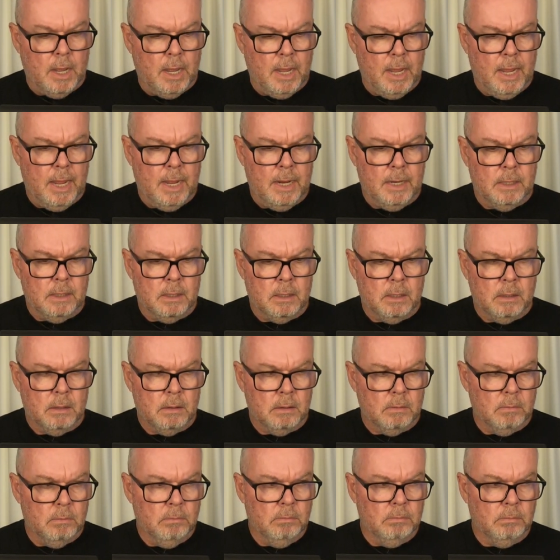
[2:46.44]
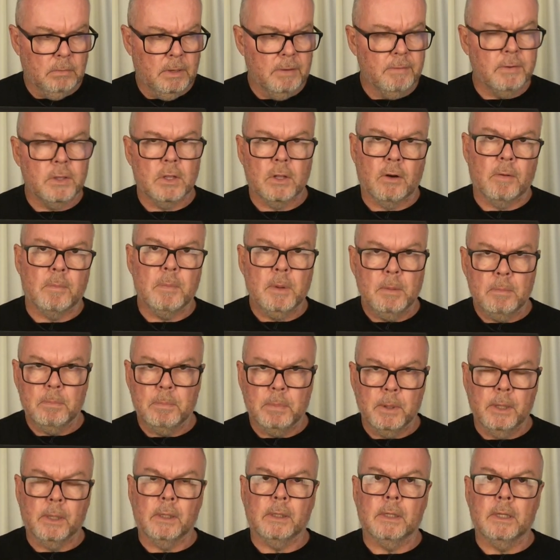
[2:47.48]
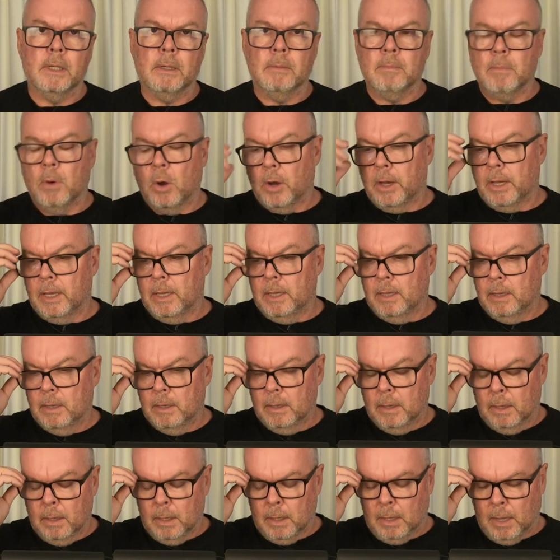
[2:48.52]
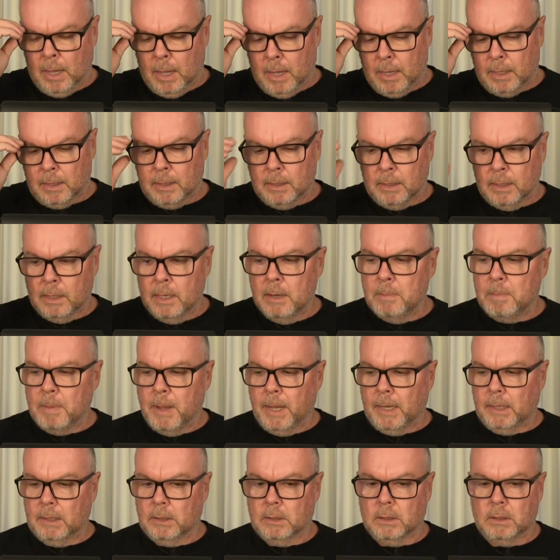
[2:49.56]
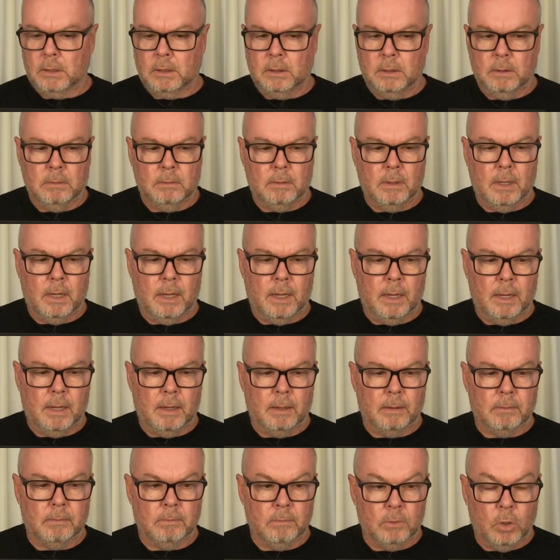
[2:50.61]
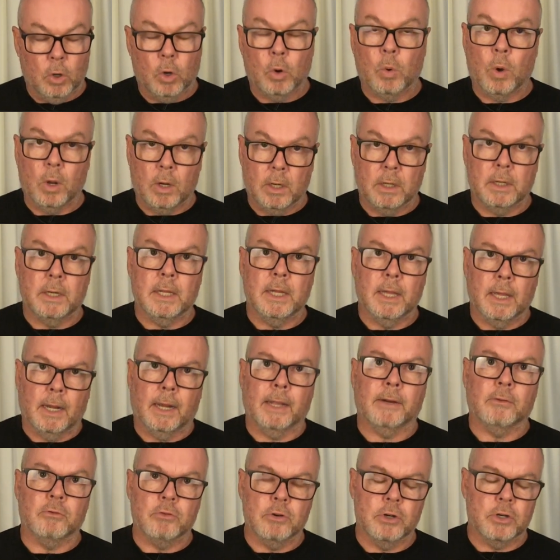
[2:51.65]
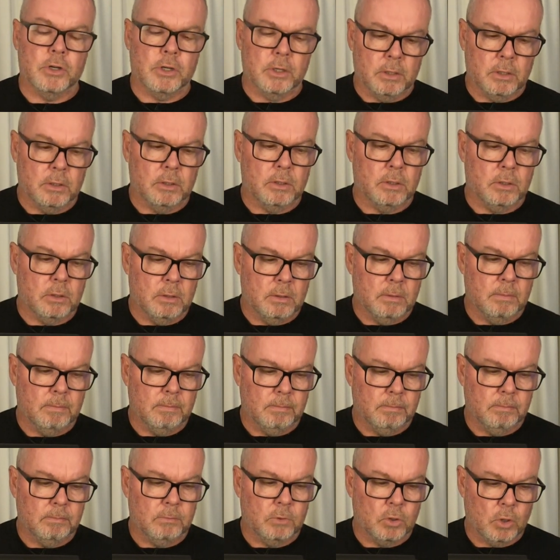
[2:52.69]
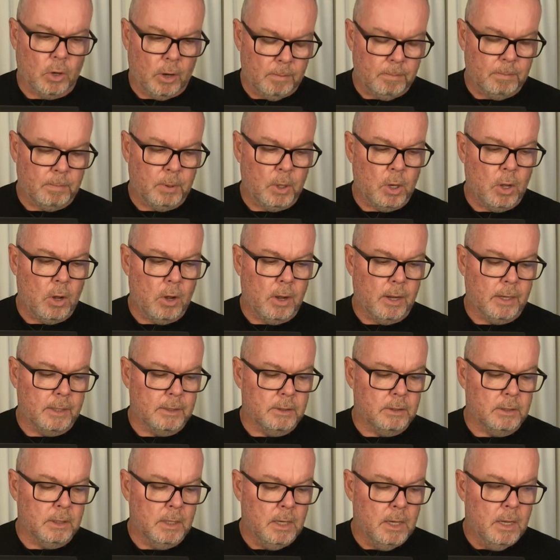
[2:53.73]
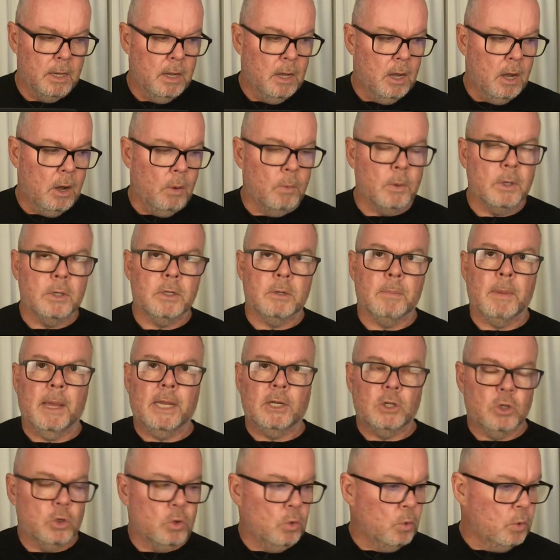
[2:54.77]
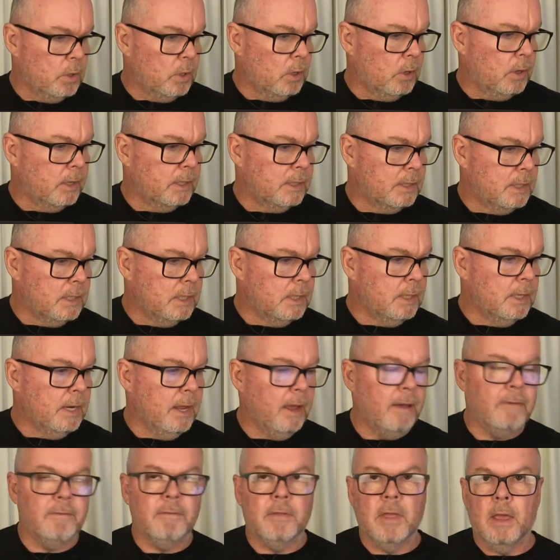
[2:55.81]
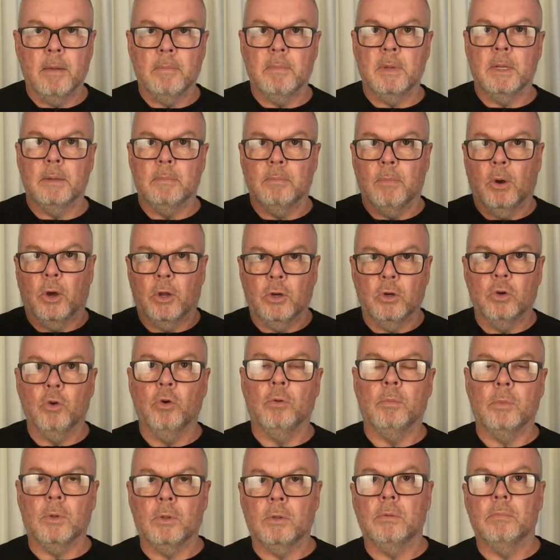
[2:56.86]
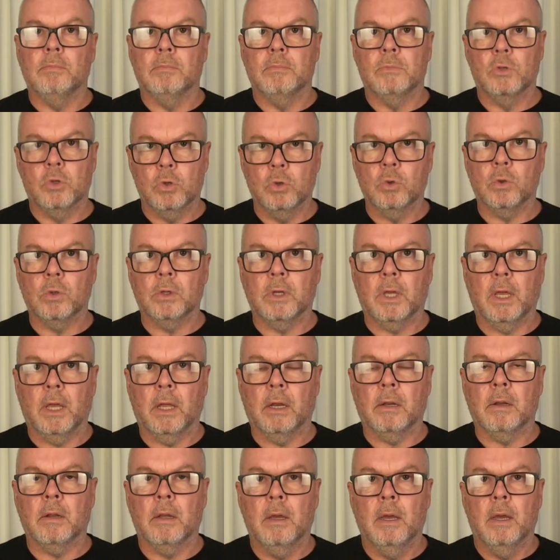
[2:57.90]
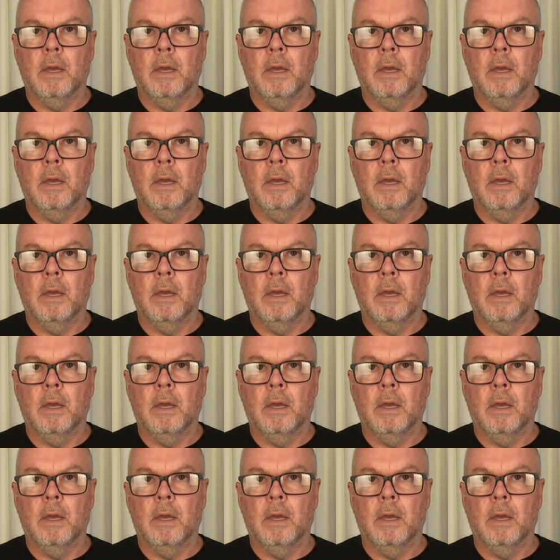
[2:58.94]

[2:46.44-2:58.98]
and given that I've been building my Knipex quality electrician's type pliers, I wanted to make sure that I didn't have them in my normal toolkit